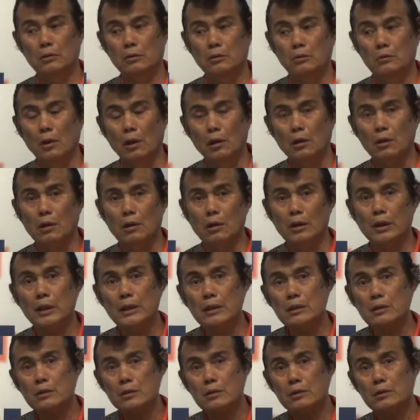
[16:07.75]
water
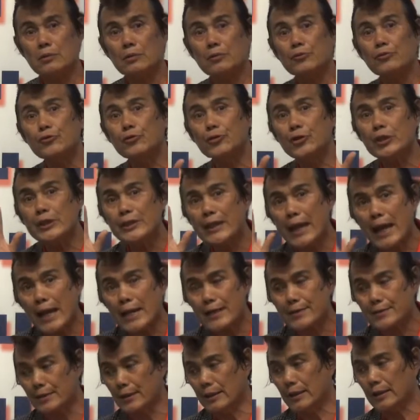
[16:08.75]
in 3
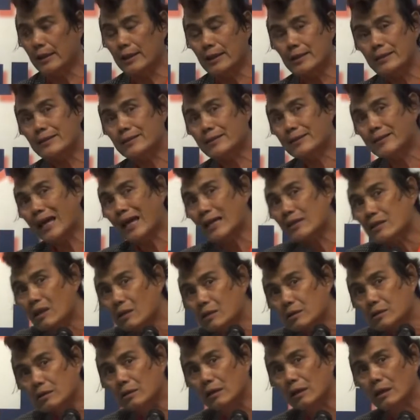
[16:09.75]
days in
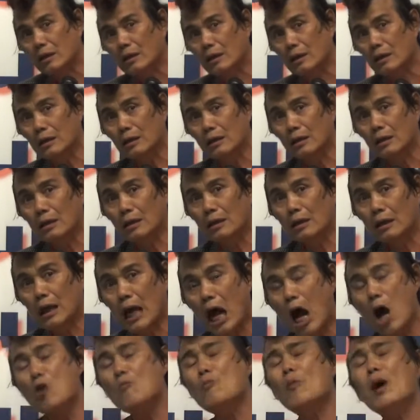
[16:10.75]
desert.
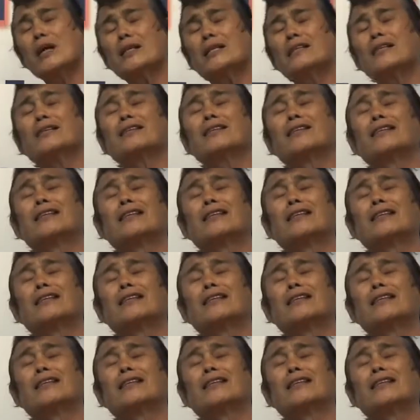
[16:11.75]
How much